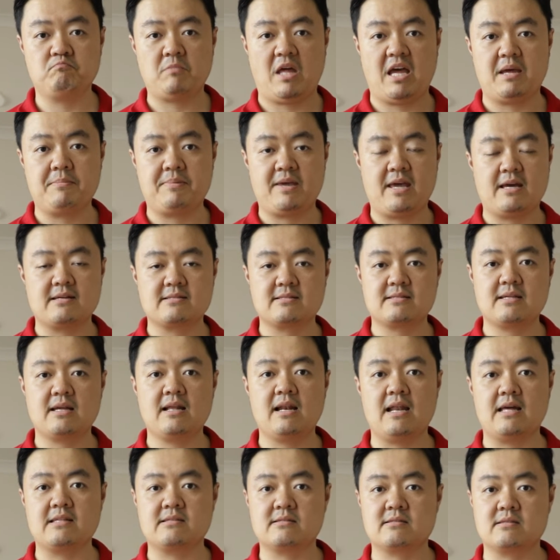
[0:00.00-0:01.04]
APS-C
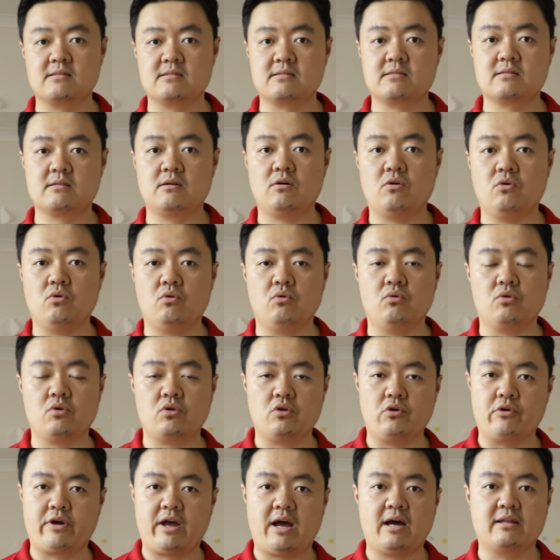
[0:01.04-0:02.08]
lenses, or
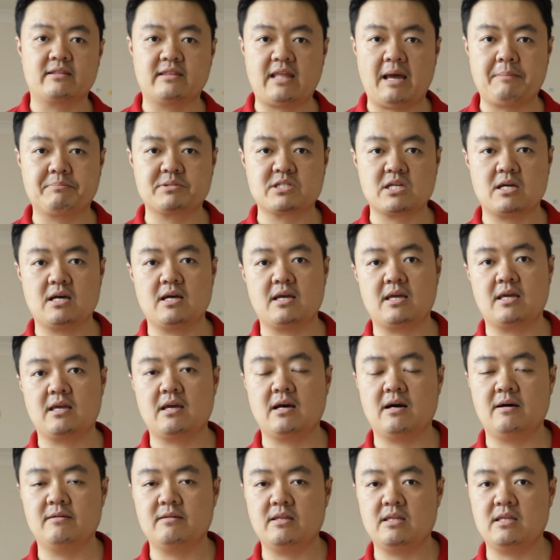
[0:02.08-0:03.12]
you can adapt
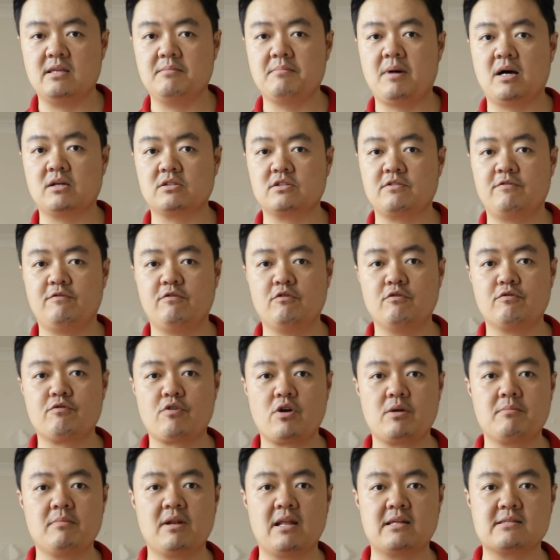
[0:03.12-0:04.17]
a E-mount full
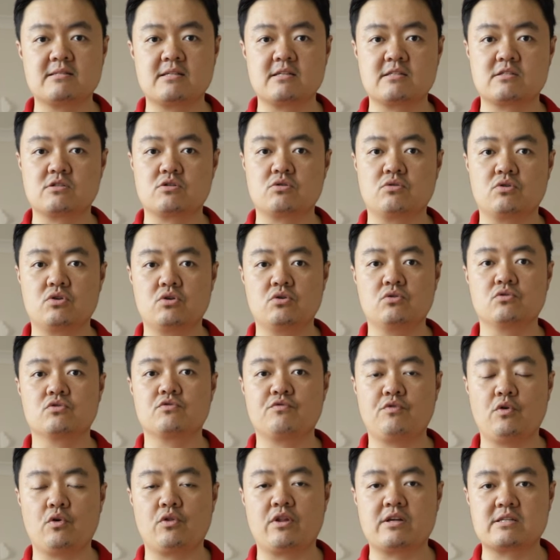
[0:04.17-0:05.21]
frame lenses to use
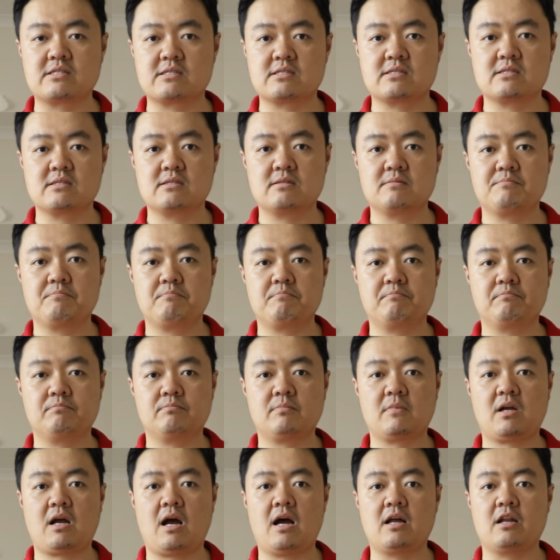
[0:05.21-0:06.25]
for this
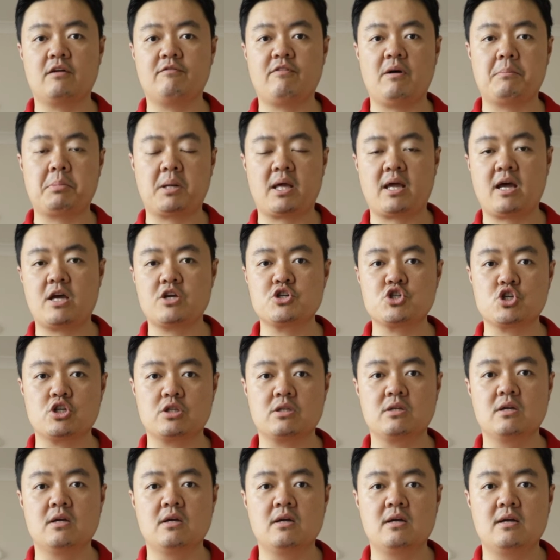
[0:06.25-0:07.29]
kind of
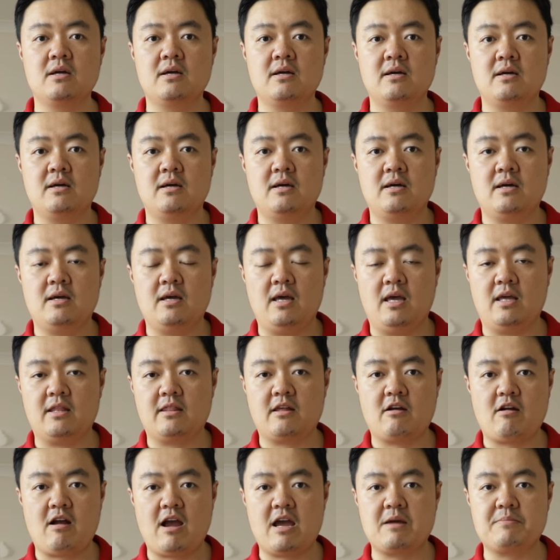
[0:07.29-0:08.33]
application in
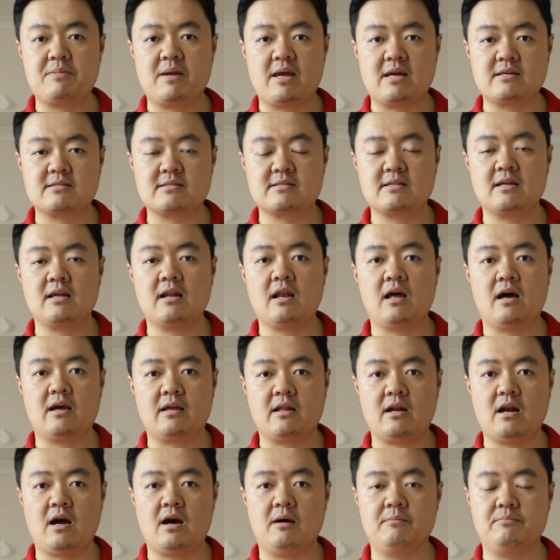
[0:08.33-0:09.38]
their APS-C
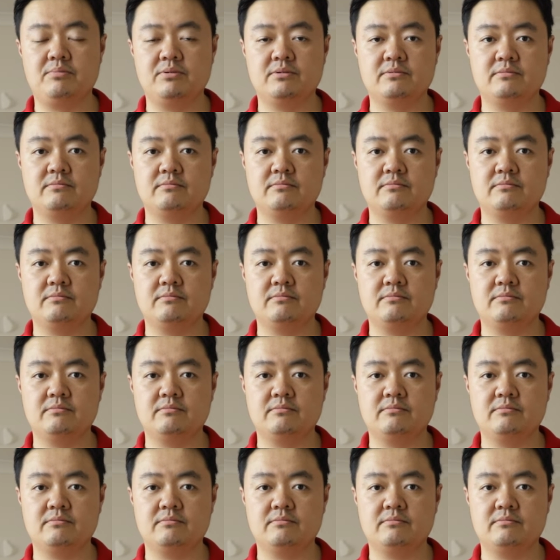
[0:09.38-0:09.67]
lineup.